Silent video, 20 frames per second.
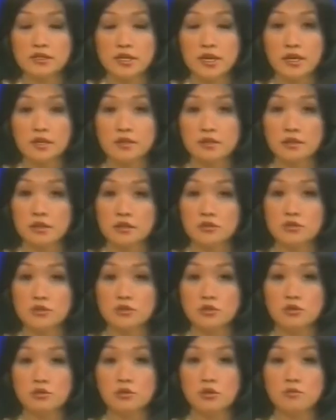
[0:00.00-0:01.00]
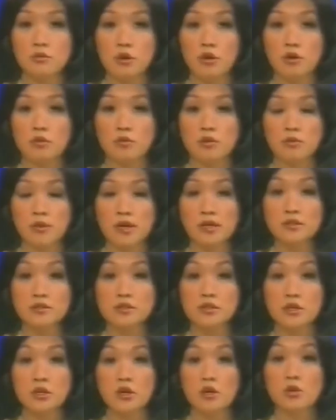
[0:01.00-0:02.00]
attack against attorney Paul Morantz,
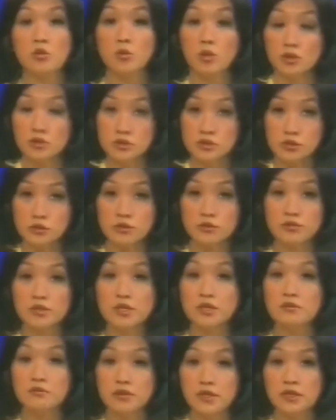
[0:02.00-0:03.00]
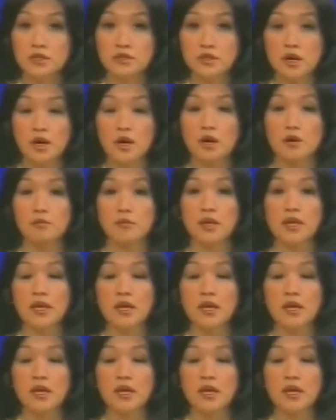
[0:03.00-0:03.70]
once served in Vietnam.